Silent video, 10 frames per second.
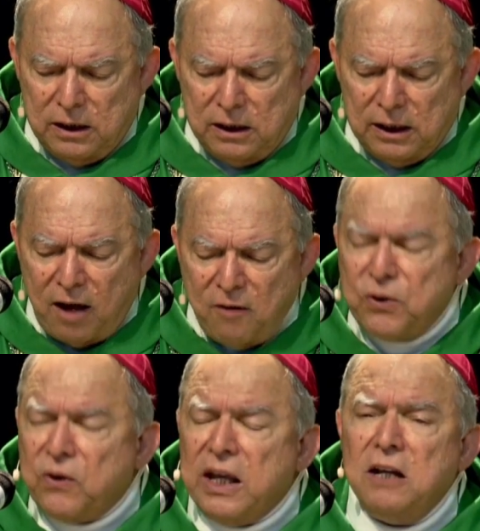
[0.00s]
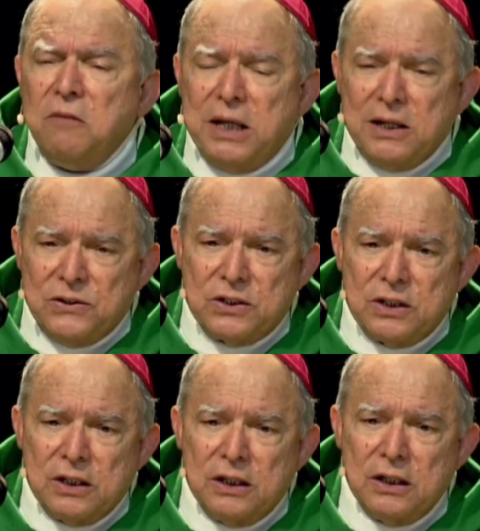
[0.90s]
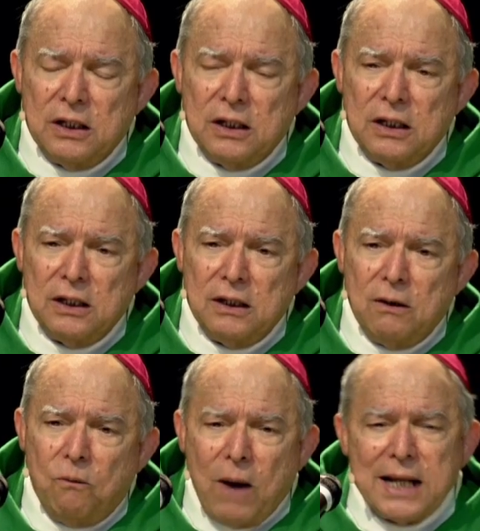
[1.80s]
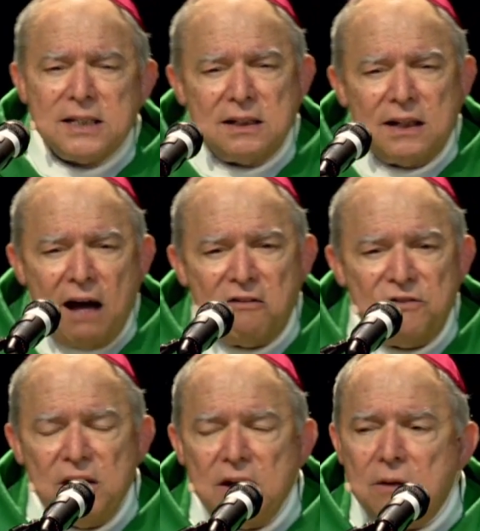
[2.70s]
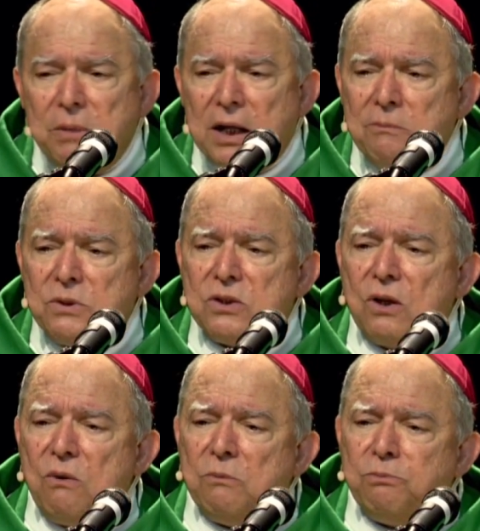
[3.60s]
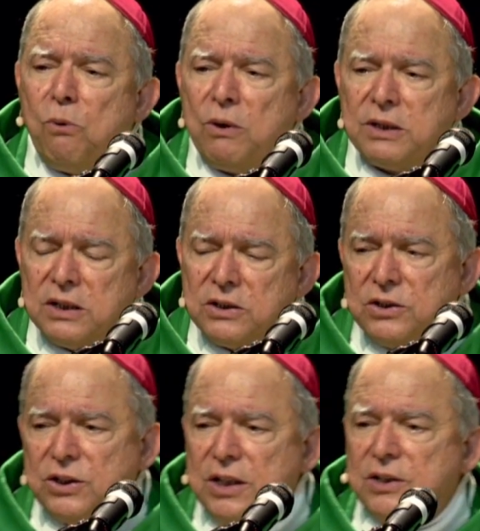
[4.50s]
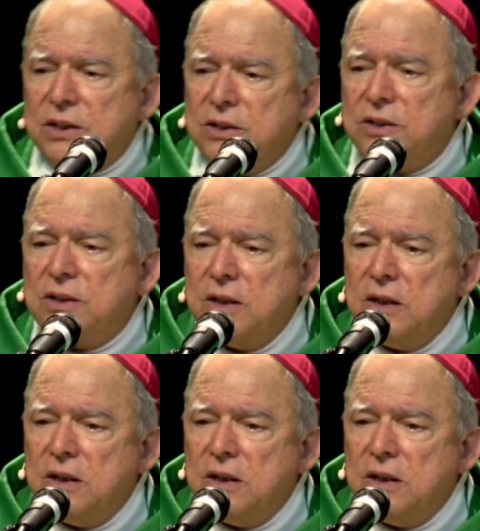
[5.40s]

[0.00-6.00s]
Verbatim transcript: love your enemies. Why does love become so important to Jesus?